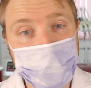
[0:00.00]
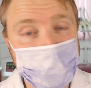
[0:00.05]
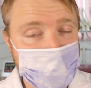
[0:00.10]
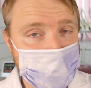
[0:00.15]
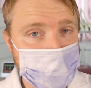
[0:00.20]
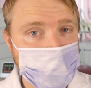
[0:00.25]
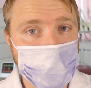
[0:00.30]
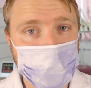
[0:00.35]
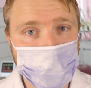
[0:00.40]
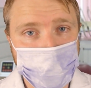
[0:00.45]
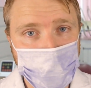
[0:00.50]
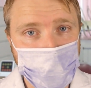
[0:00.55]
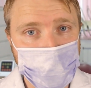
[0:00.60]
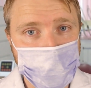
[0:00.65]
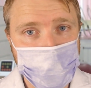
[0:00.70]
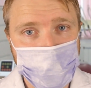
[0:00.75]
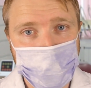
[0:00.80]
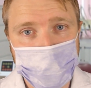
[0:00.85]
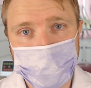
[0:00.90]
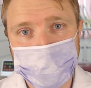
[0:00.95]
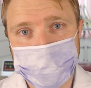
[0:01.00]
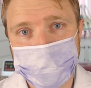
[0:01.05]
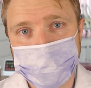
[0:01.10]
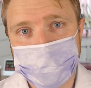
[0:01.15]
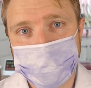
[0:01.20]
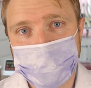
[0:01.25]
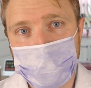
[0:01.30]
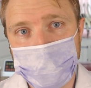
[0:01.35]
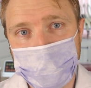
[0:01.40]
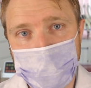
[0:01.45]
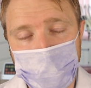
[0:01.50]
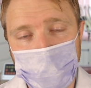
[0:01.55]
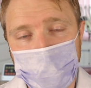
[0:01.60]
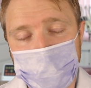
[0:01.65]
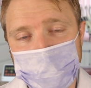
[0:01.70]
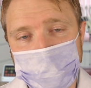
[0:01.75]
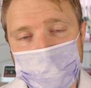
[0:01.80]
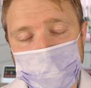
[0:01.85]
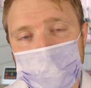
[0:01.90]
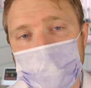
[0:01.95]
electric toothbrush, if I'm
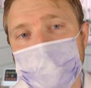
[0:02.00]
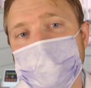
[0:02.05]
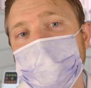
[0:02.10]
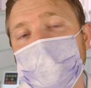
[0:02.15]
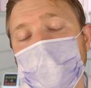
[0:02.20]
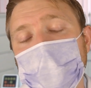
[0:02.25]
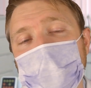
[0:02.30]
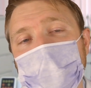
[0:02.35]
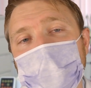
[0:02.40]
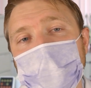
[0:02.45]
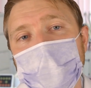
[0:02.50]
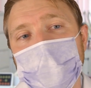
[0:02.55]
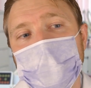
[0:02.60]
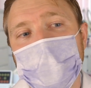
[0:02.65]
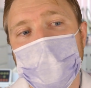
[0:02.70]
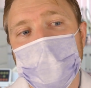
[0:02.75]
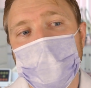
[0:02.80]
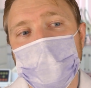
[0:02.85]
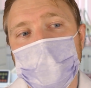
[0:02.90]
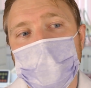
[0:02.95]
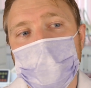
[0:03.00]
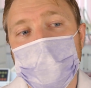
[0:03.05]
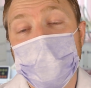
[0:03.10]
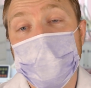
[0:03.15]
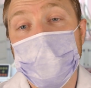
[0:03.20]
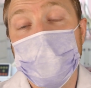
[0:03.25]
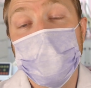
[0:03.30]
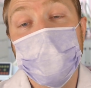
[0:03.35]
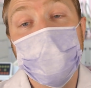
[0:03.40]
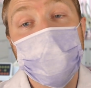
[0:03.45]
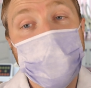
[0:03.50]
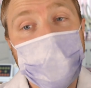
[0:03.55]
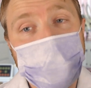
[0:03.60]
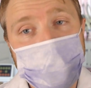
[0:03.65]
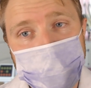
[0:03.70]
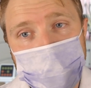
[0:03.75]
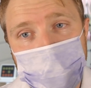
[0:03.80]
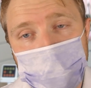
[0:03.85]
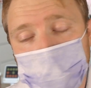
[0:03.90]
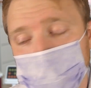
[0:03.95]
honest. You don't
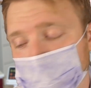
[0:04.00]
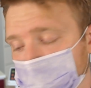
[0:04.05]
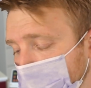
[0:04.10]
have to.